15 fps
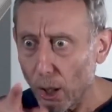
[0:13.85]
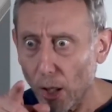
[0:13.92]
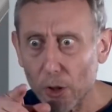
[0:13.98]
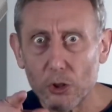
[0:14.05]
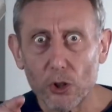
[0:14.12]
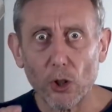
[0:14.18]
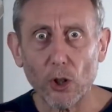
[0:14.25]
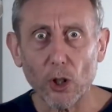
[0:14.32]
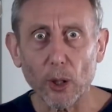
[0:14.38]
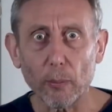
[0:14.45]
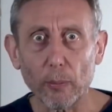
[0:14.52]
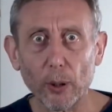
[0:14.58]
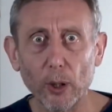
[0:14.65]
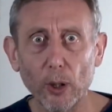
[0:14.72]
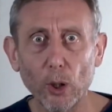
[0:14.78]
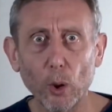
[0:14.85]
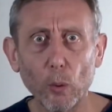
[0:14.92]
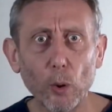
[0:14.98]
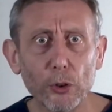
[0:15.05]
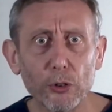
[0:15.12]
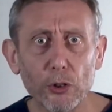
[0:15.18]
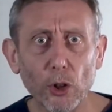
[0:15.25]
A syrup.
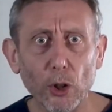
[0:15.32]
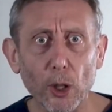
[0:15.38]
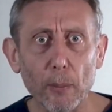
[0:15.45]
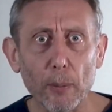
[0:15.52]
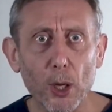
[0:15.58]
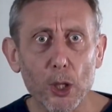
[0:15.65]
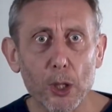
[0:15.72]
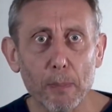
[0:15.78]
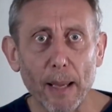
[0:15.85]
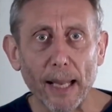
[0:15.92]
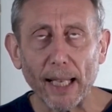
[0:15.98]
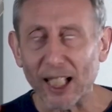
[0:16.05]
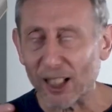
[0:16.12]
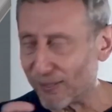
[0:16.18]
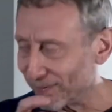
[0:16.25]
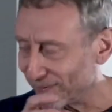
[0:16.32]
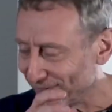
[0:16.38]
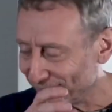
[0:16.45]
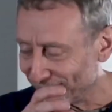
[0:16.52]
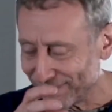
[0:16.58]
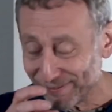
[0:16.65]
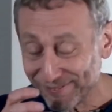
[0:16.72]
What syrup? Smell it.
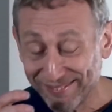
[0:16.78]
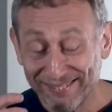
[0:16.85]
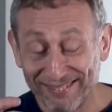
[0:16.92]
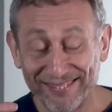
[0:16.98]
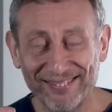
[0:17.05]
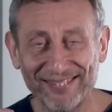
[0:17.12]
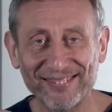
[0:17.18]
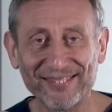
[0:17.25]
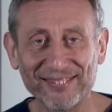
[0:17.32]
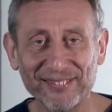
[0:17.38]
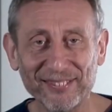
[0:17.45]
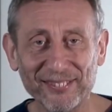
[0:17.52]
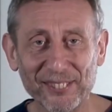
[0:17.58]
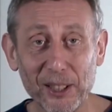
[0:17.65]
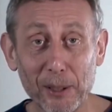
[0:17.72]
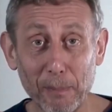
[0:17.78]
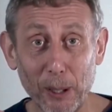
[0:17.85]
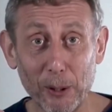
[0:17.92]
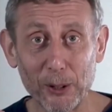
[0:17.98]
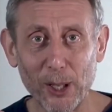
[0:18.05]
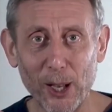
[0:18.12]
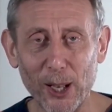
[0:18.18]
Mmm,
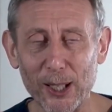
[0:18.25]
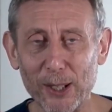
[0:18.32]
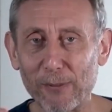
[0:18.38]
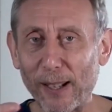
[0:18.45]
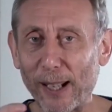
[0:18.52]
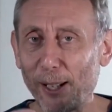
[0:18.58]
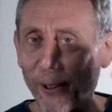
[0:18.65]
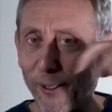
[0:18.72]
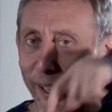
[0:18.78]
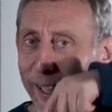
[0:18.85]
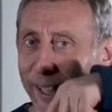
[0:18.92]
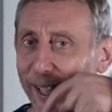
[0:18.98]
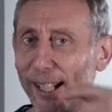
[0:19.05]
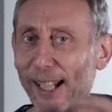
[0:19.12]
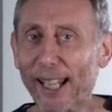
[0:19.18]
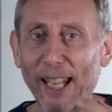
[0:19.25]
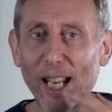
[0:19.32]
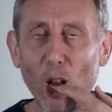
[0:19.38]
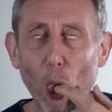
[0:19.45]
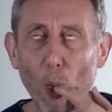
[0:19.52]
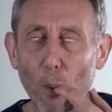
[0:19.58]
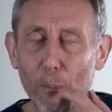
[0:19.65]
smells nice. Finger in, lick it.